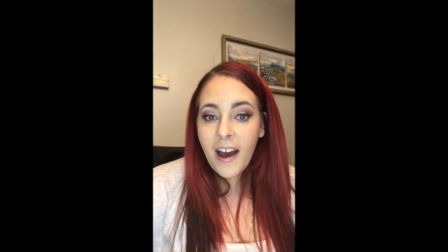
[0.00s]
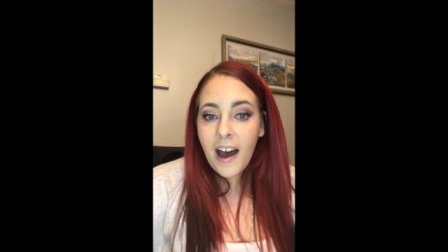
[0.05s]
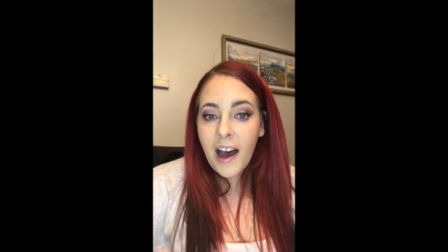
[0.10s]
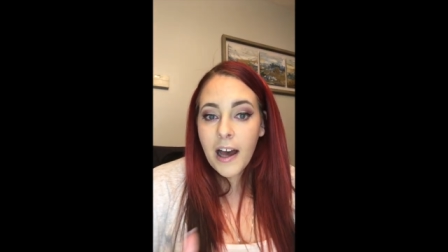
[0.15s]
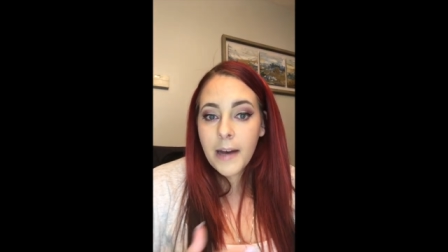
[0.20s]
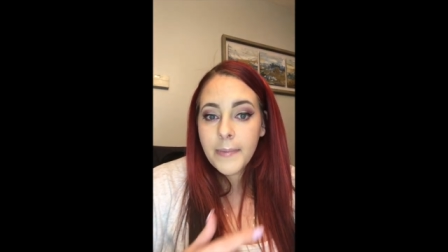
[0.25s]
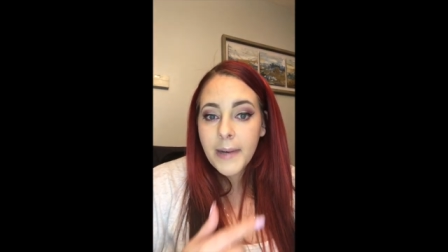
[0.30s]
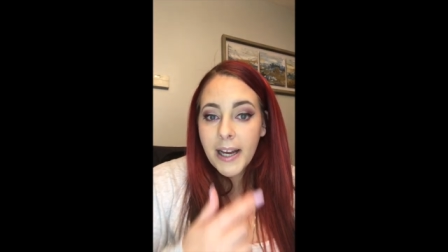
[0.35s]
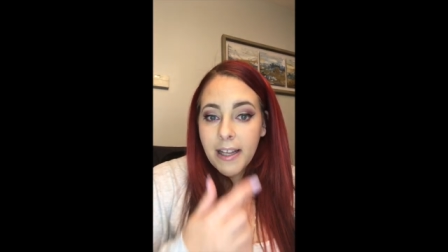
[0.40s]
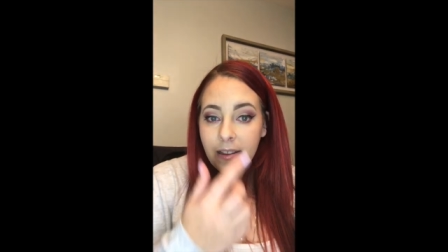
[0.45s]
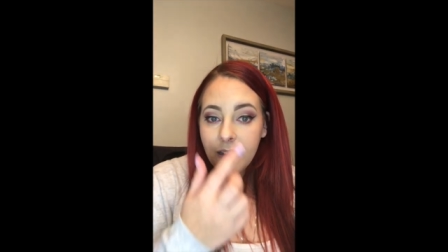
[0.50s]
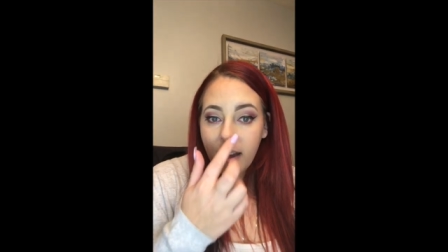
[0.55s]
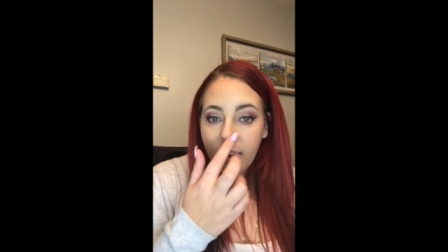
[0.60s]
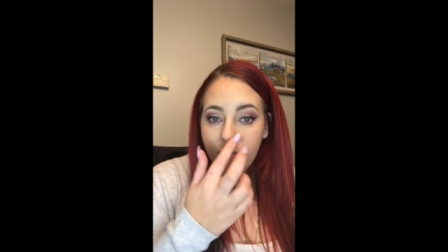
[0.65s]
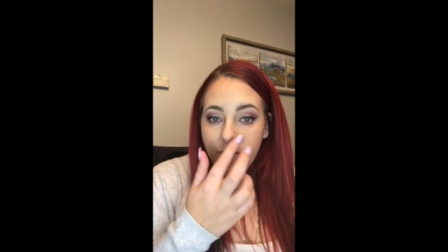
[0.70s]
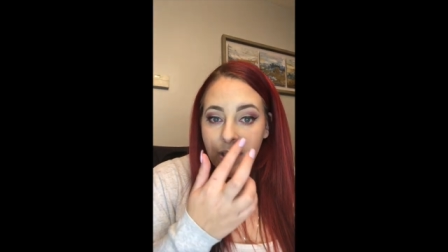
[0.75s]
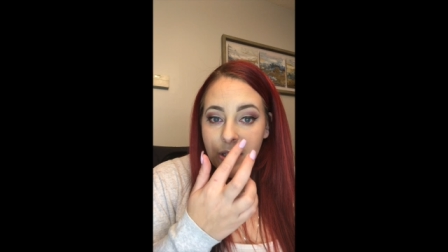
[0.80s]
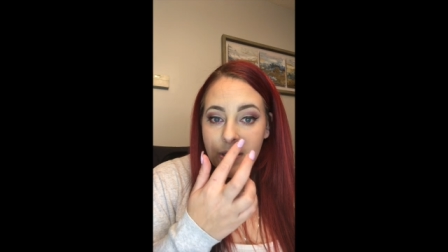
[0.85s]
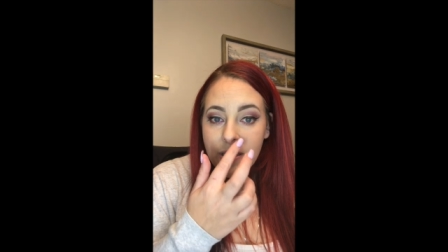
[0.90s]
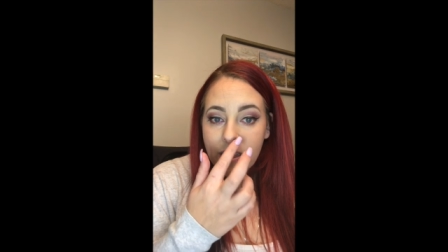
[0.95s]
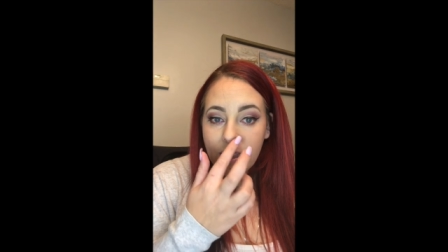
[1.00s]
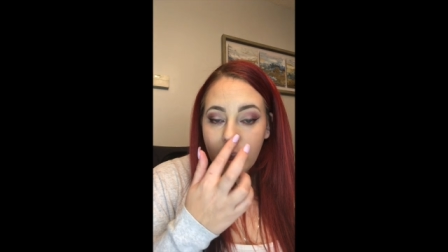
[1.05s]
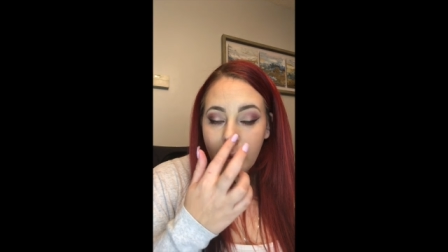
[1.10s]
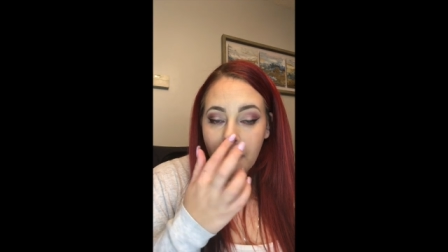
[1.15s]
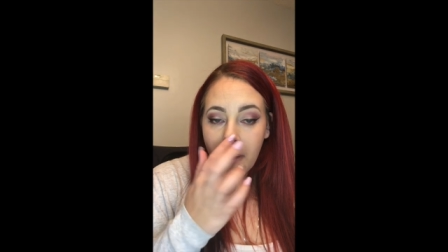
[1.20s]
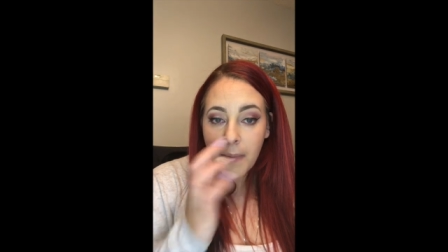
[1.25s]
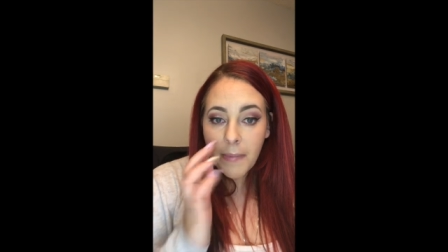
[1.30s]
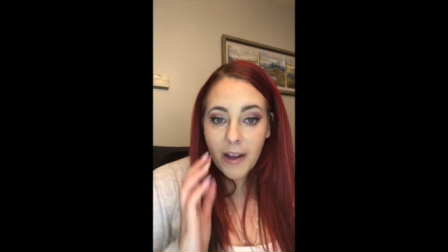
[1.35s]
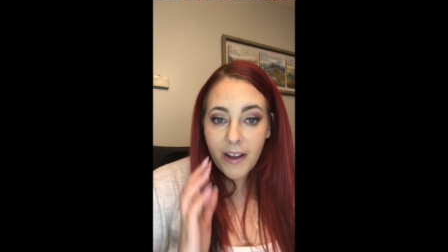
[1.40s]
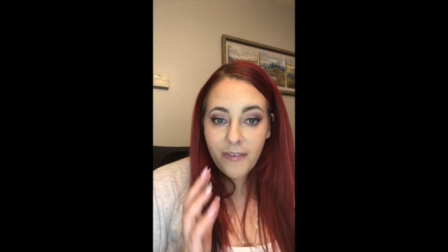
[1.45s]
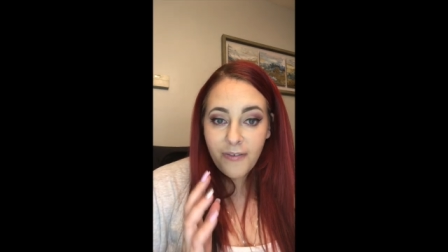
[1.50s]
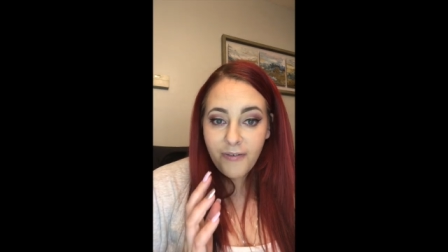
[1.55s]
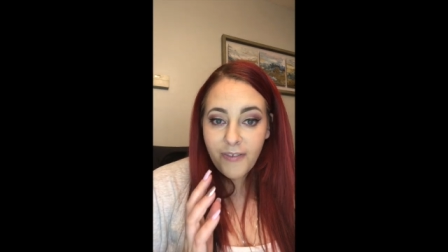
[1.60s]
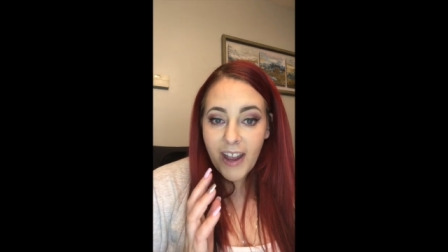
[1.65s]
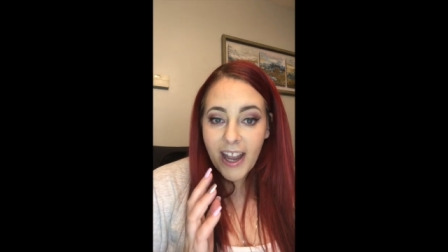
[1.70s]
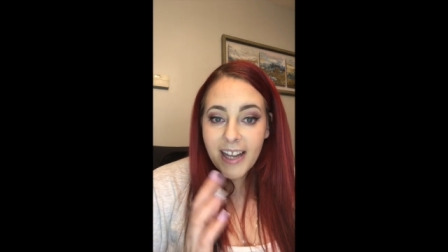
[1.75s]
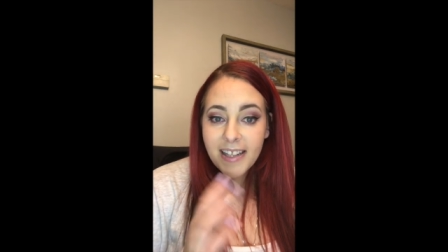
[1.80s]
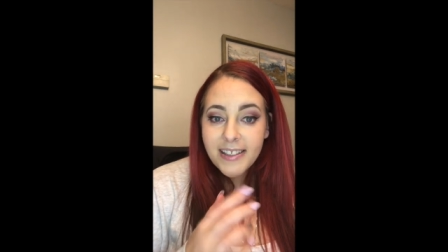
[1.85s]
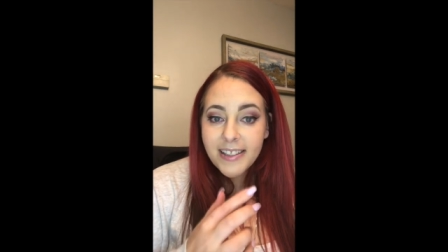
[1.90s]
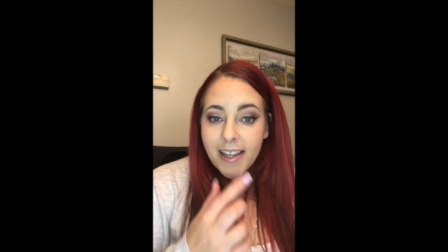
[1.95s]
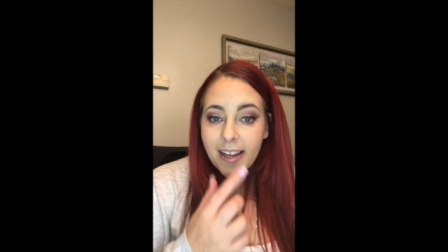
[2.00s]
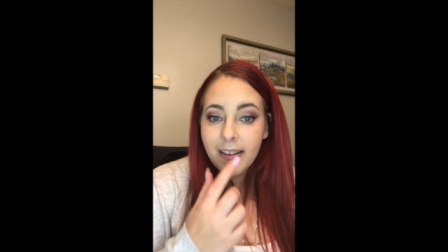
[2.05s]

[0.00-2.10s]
Um, I love using them on my face.